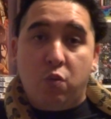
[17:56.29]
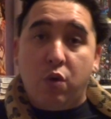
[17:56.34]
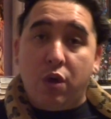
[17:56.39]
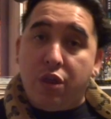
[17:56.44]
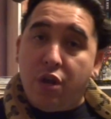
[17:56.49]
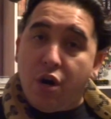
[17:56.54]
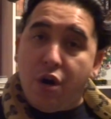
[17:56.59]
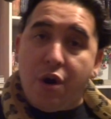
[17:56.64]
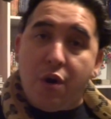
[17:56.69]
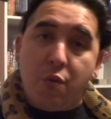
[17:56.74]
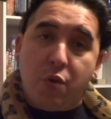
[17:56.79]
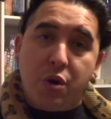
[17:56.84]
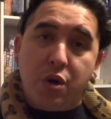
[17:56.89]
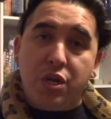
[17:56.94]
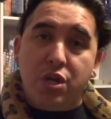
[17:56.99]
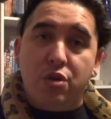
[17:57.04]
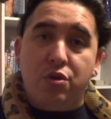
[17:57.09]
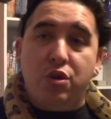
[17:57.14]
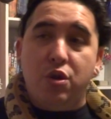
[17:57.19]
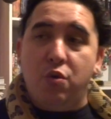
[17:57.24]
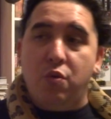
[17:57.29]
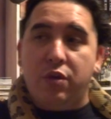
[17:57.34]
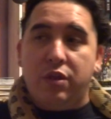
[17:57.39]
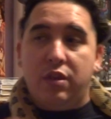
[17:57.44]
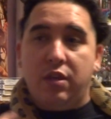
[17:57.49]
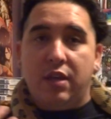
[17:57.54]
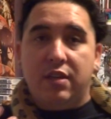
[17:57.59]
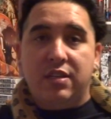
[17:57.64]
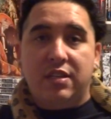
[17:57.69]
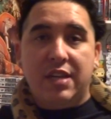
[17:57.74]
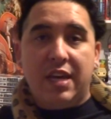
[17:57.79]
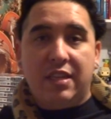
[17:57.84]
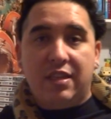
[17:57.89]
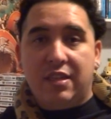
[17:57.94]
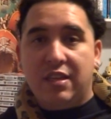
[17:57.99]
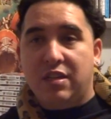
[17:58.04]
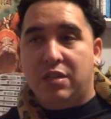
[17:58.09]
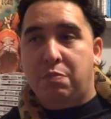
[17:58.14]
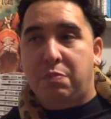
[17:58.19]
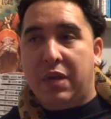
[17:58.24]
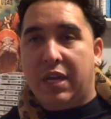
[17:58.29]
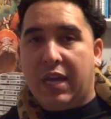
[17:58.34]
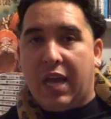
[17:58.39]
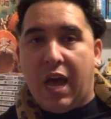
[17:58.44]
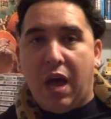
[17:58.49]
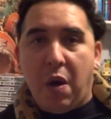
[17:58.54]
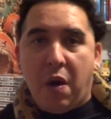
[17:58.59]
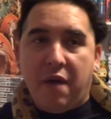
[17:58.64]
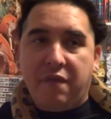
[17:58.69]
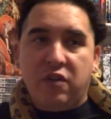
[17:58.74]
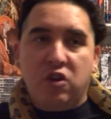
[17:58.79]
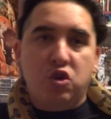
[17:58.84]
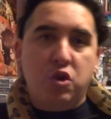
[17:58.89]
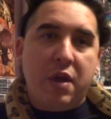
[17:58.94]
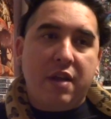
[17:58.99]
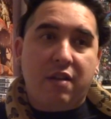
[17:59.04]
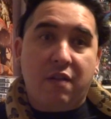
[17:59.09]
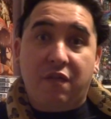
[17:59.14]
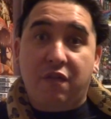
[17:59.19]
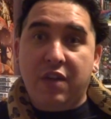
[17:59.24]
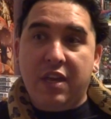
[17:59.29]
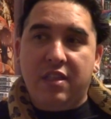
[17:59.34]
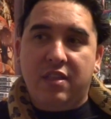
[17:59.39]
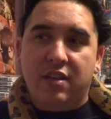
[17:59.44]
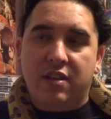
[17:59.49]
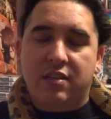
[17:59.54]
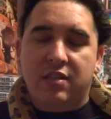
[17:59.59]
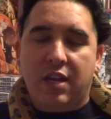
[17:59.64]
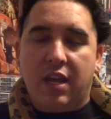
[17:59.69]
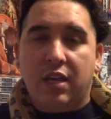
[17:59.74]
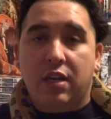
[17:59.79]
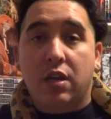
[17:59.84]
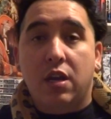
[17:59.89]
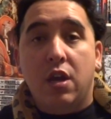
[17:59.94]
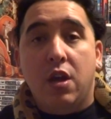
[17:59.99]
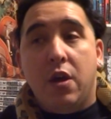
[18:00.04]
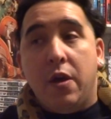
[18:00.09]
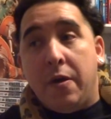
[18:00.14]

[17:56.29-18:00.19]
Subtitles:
With her, what do you do with a snake this big? How often do you have to feed this snake?